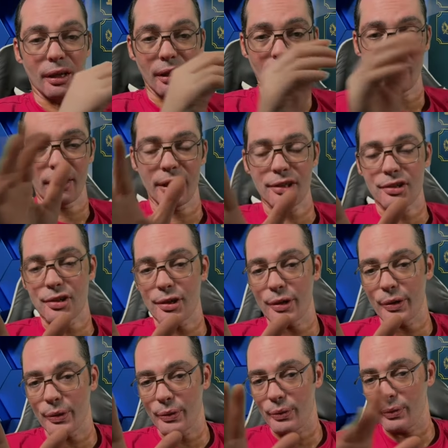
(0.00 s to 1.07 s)
Alright,
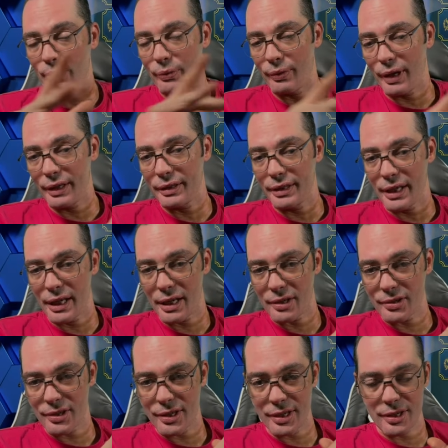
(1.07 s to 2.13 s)
so right now,
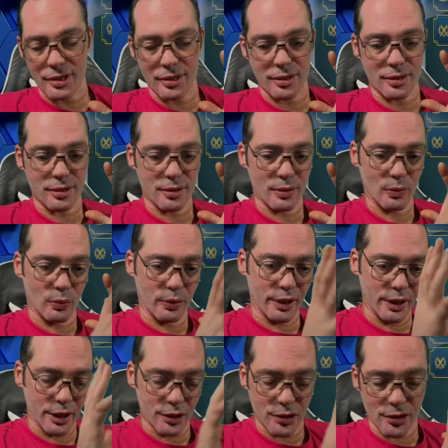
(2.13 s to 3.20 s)
since we
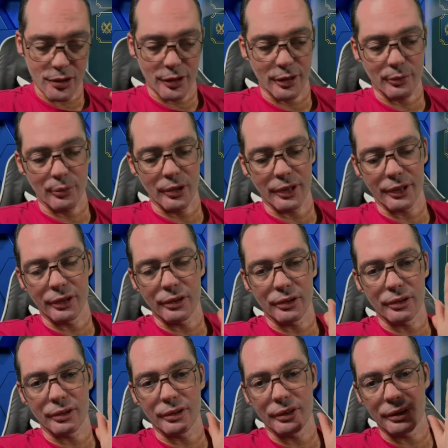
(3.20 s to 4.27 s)
need to start working
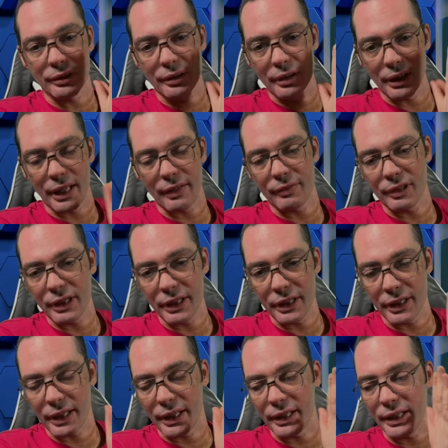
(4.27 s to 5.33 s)
on
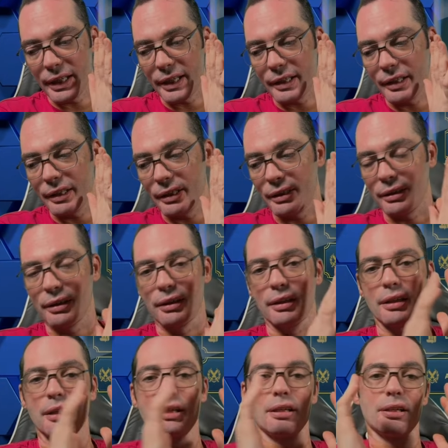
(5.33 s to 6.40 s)
leveling and getting
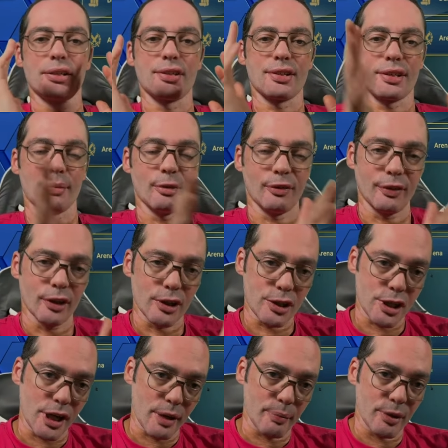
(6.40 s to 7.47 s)
some of our
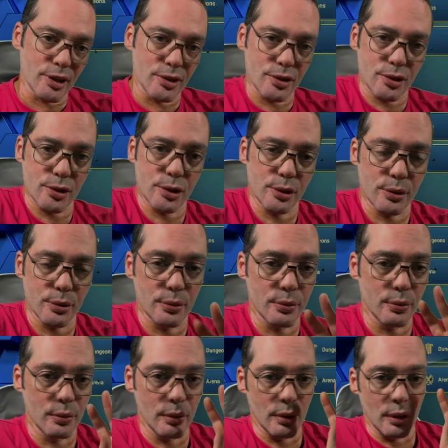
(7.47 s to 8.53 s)
champions to
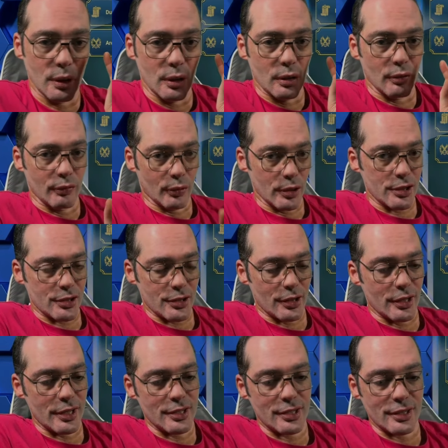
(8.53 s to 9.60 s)
4
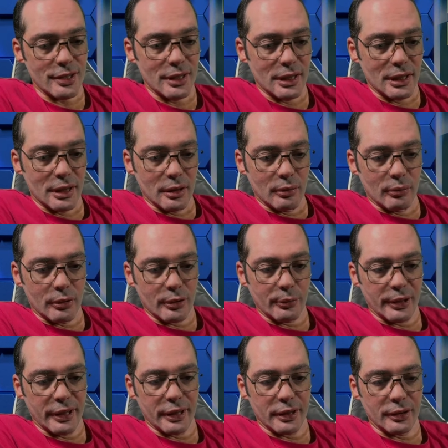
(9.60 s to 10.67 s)
stars, what
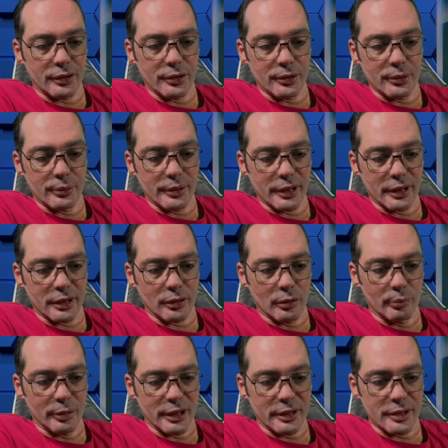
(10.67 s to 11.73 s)
we're gonna do, we're gonna
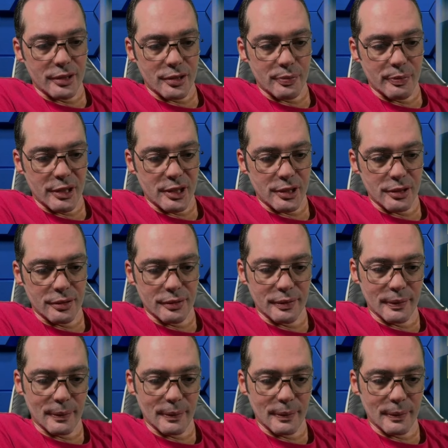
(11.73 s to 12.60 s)
complete this mission.